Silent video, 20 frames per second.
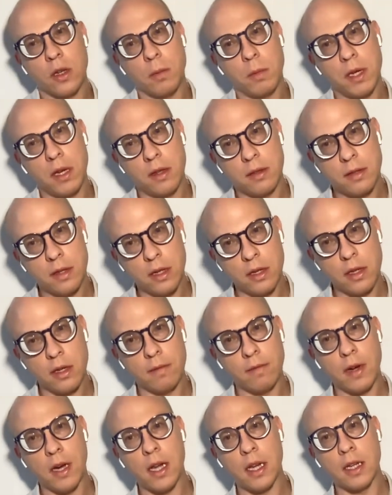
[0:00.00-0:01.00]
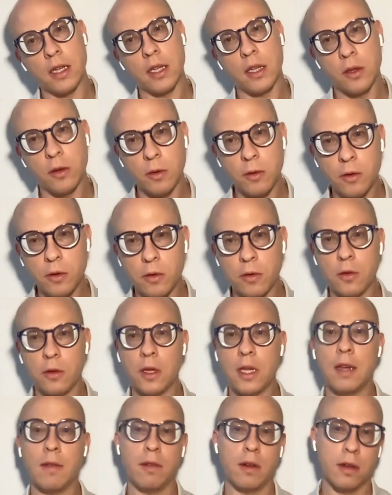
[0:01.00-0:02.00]
I mean, in Silicon Valley, you
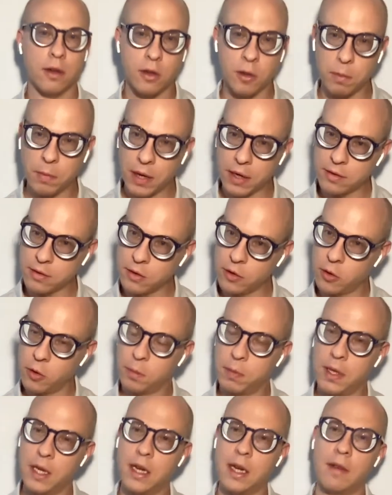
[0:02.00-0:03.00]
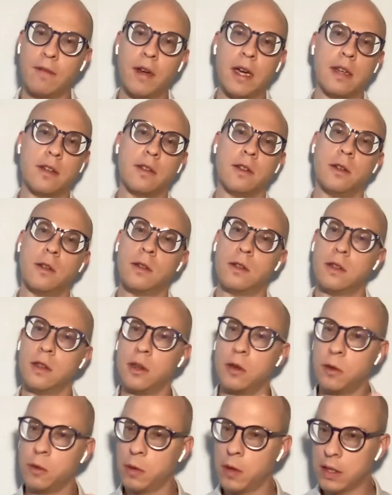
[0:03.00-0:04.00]
even compared to European investors,
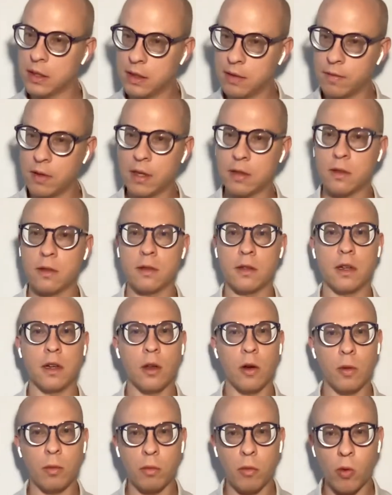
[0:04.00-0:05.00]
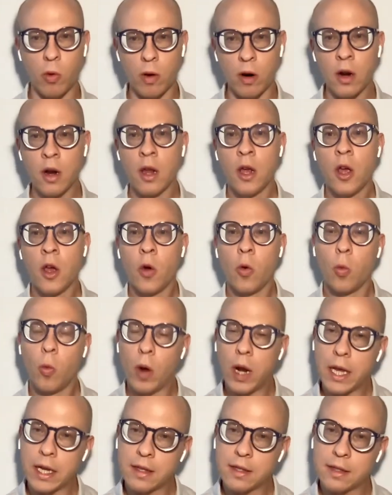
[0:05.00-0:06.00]
US investors are a lot more
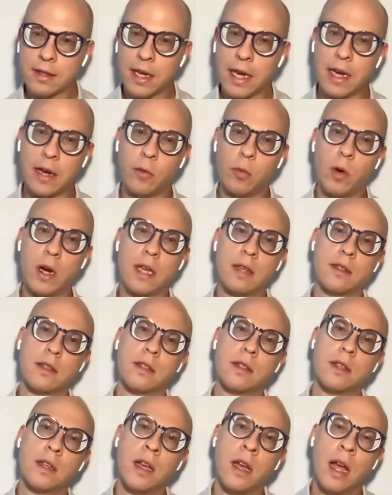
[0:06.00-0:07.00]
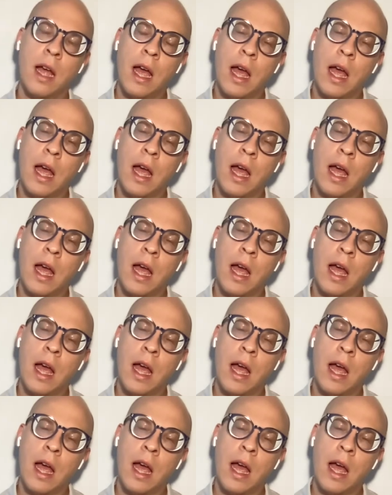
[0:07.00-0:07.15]
willing to take risks.